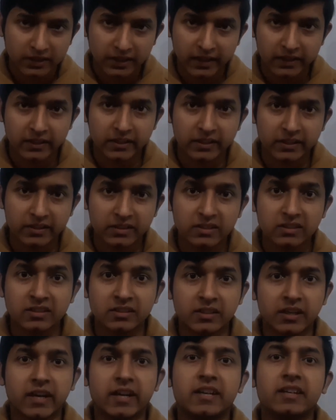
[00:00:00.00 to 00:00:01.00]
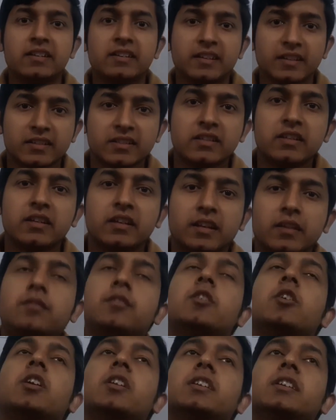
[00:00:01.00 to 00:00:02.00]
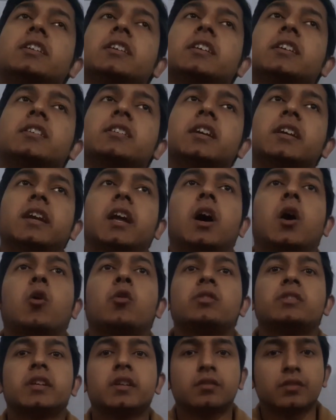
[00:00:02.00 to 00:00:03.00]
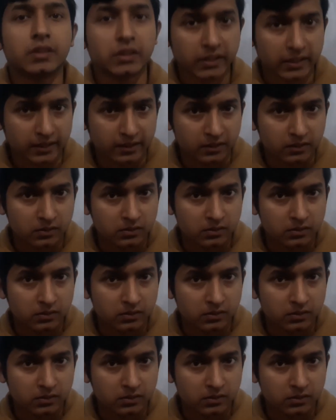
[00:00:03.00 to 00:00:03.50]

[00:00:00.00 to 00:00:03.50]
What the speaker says: and it is tried and tested if you are thinking that how is it working.